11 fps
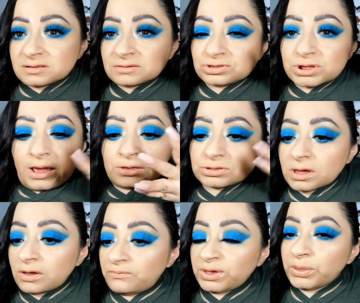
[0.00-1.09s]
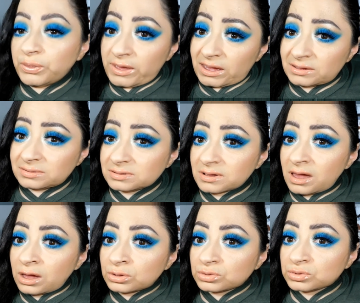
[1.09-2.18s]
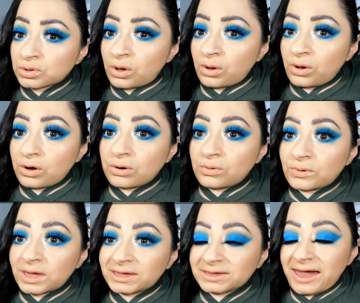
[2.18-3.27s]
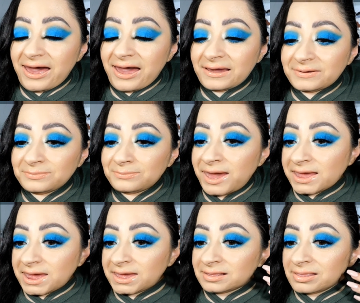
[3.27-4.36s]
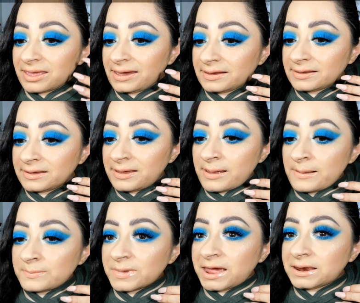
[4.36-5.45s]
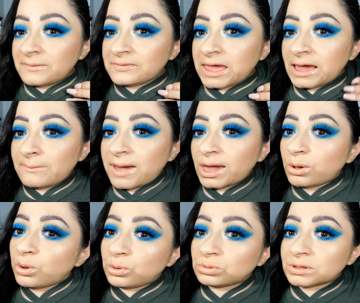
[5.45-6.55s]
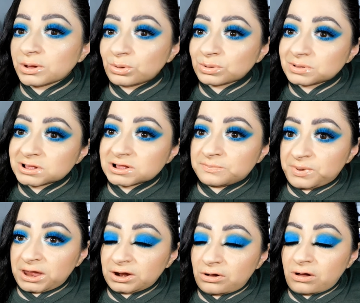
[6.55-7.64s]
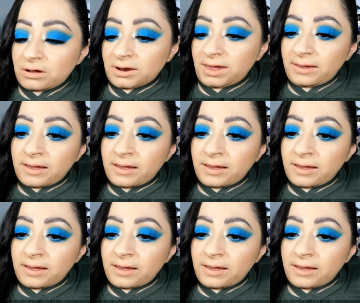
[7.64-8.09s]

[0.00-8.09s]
change a few things. So yeah, I made it like kind of like my own little spin on it.